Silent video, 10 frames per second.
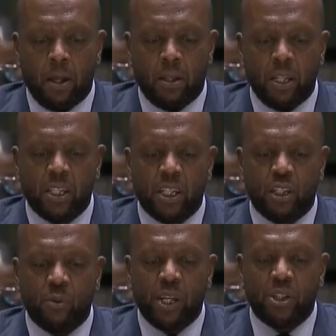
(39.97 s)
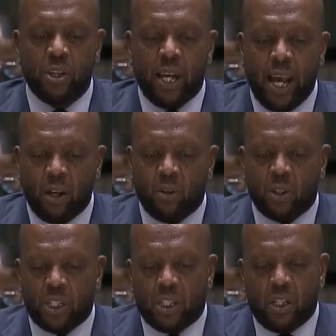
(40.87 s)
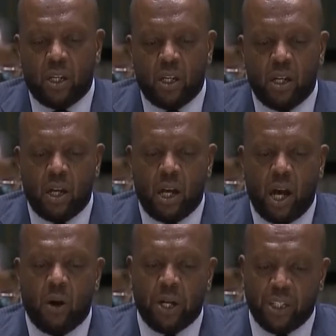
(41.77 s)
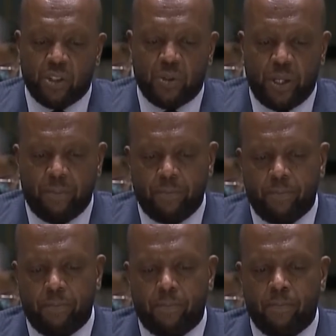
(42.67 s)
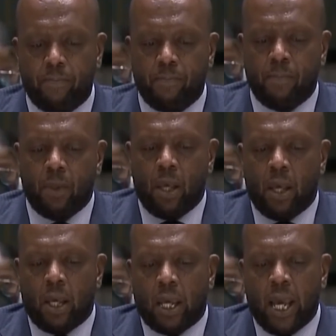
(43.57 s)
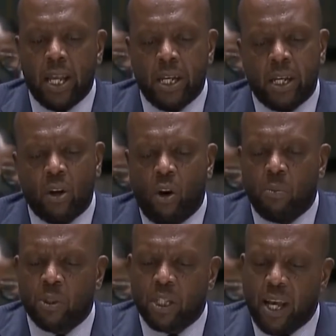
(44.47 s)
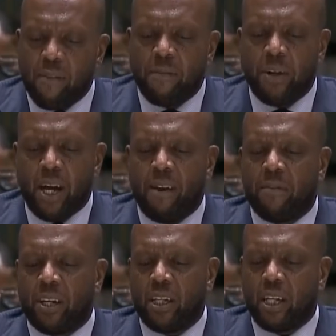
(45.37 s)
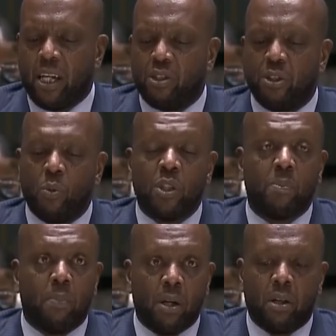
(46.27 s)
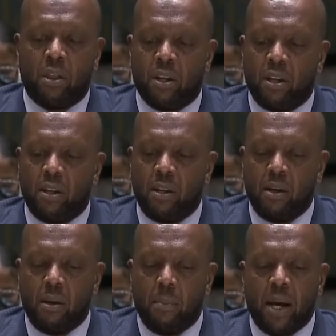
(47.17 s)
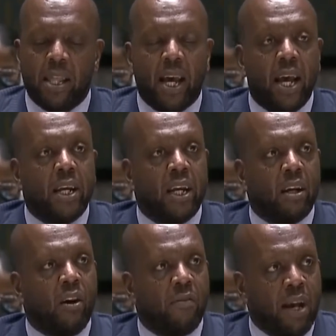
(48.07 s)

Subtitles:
this situation echoes our history. Kenya and almost every African country was birthed by the ending of